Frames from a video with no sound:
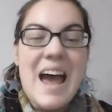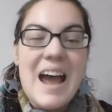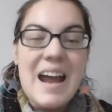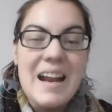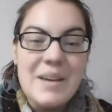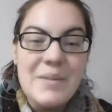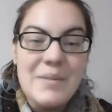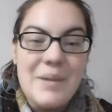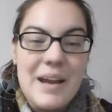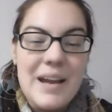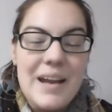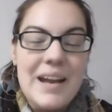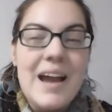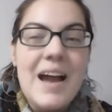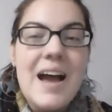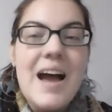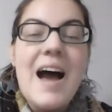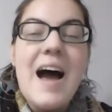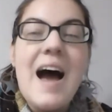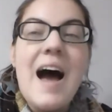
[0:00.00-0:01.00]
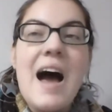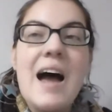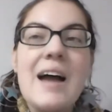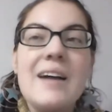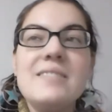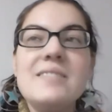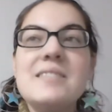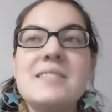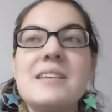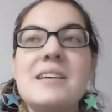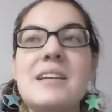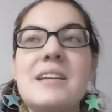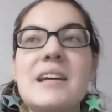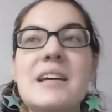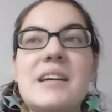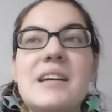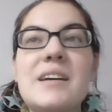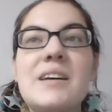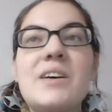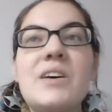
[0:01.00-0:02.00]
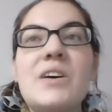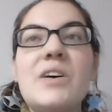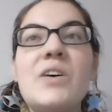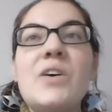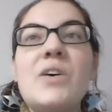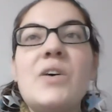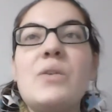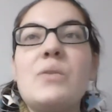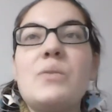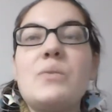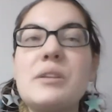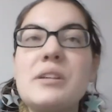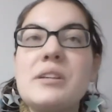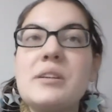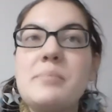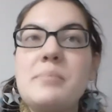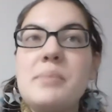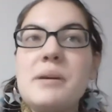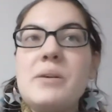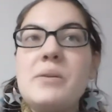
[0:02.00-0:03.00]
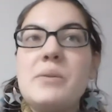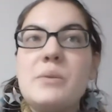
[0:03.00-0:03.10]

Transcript: Anyway, I was thinking, wouldn't it be